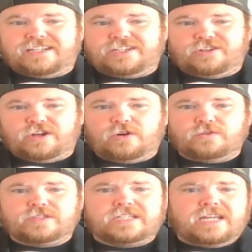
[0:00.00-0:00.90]
your
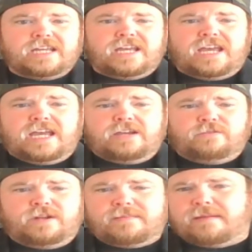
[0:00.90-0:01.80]
host.
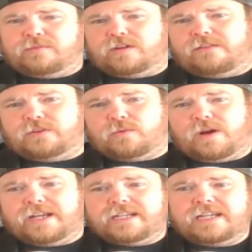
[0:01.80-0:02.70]
Remember,
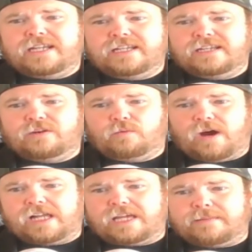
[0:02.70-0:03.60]
everyone,
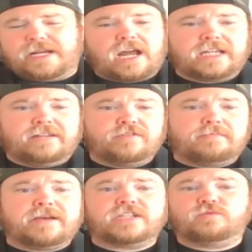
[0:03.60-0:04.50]
while I may not give the
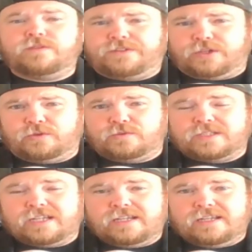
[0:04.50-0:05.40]
best
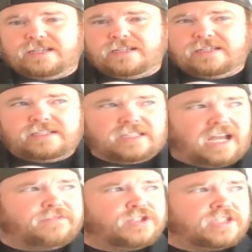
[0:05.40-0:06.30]
reviews,
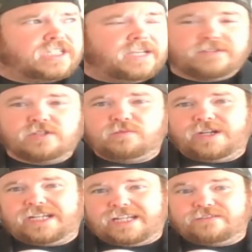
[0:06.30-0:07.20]
life just gives us
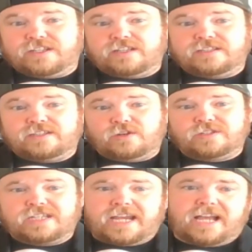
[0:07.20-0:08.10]
what it gives us. So
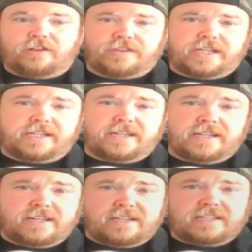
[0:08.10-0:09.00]
stay healthy,
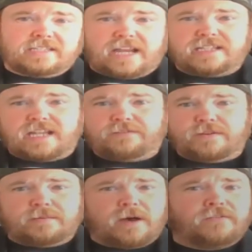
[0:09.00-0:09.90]
stay safe,
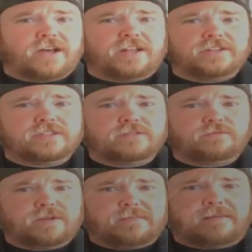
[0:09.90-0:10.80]
and above else,
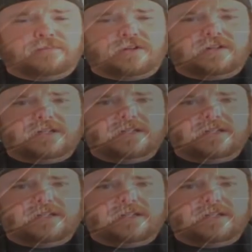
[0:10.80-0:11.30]
remember,